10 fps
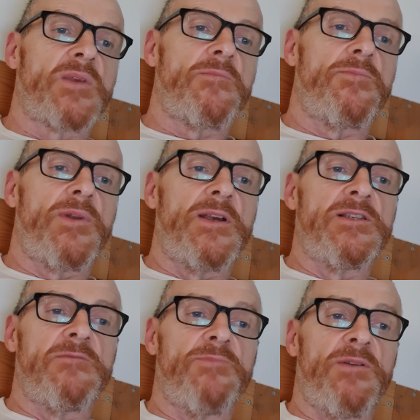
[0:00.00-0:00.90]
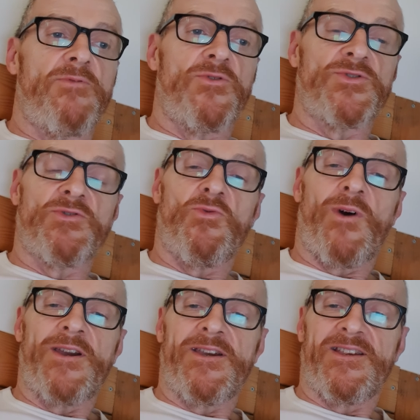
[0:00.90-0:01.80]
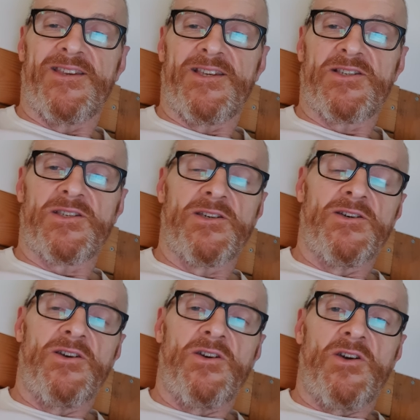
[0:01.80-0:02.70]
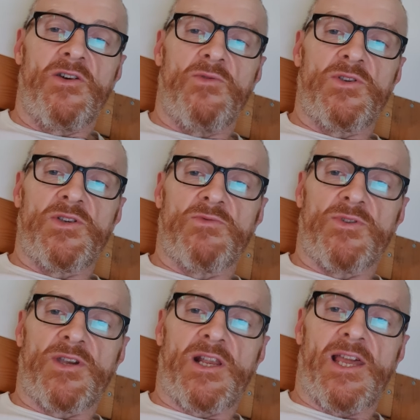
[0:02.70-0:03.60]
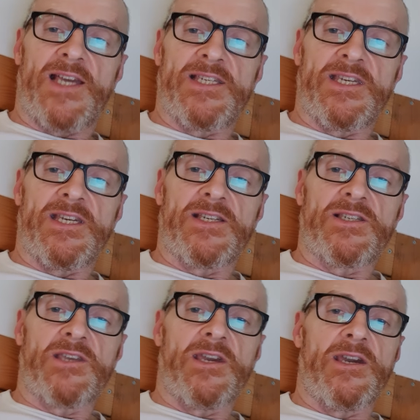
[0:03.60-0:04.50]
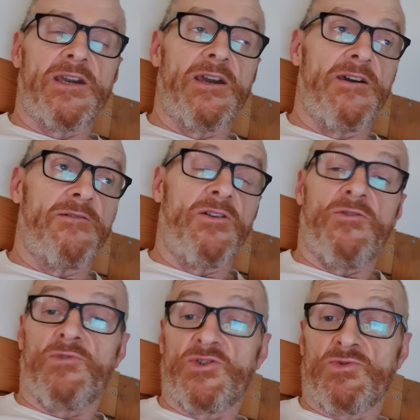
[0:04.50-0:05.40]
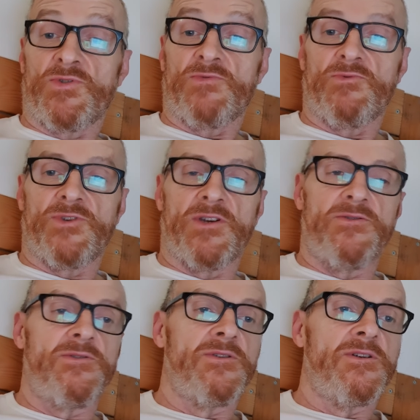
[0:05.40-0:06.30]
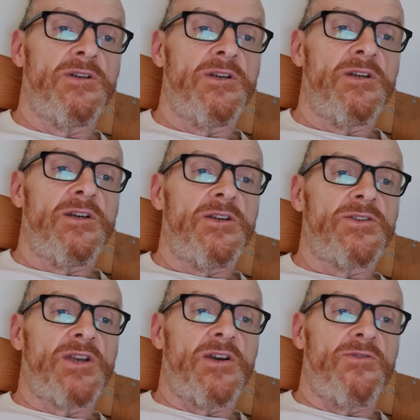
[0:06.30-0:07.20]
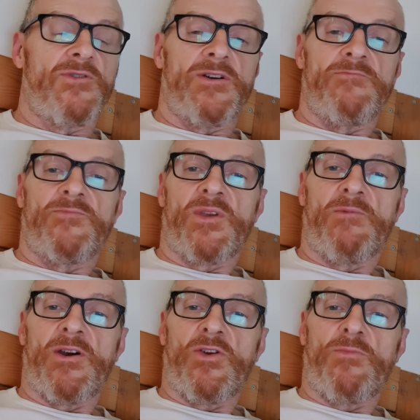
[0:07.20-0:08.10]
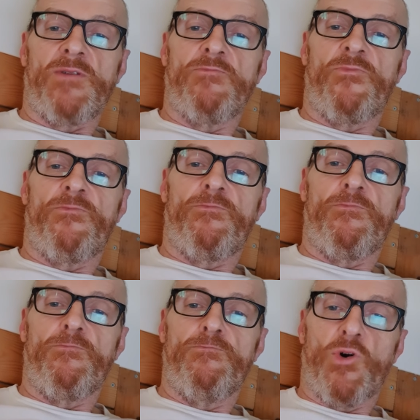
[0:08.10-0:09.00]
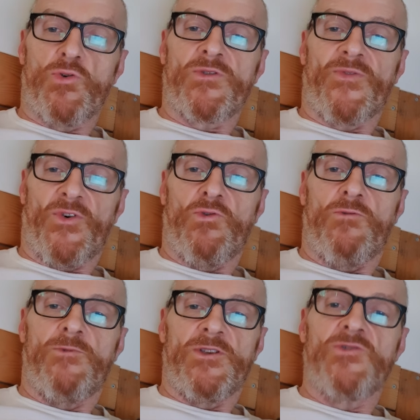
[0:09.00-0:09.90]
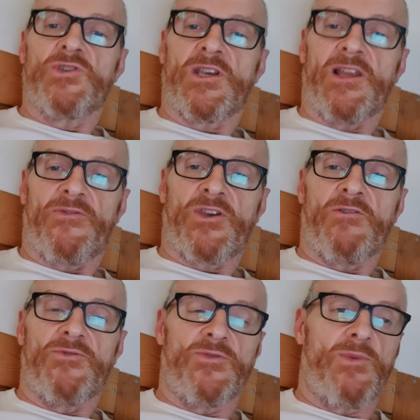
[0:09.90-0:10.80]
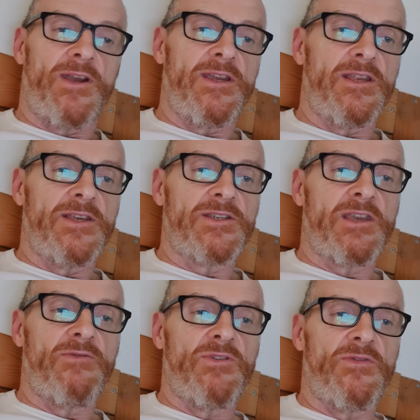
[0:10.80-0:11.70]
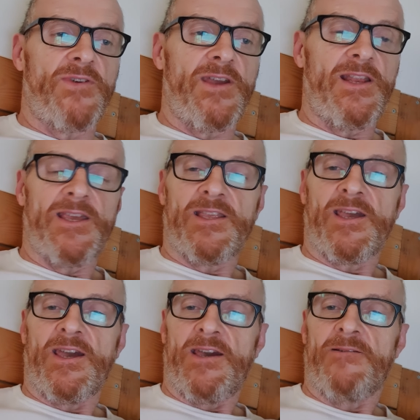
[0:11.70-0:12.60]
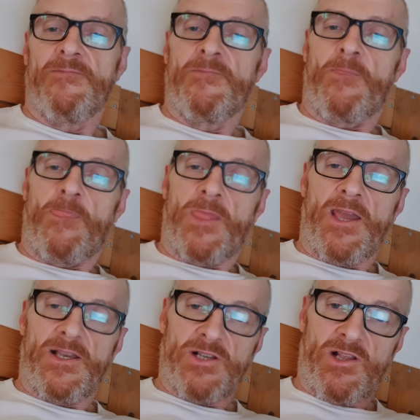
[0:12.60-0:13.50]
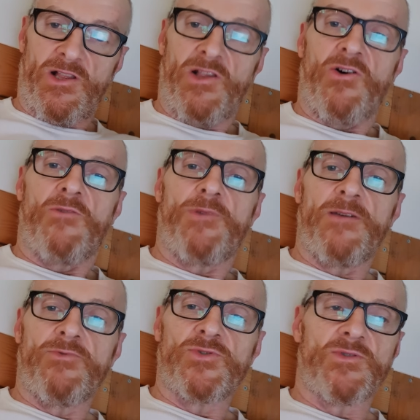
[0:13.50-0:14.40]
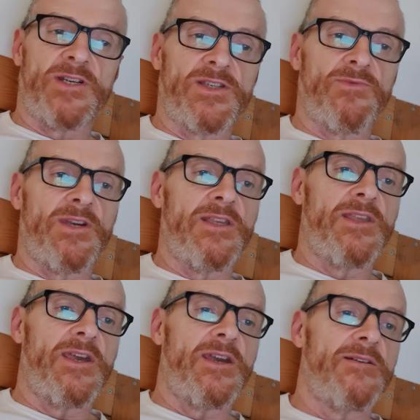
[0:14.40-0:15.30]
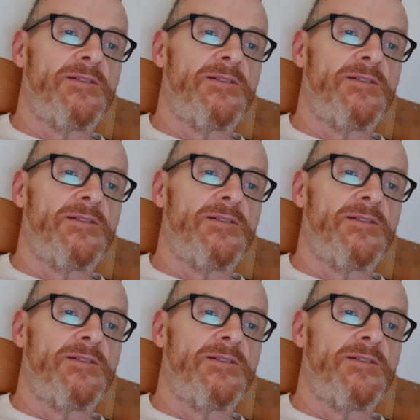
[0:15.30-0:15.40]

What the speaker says: Placing people onto a waiting list, which is one of the classics that a lot of restaurants will do. So they might not be booked full, but you still have to go on the waiting list to give you the feeling that there's a lot of people trying to eat there.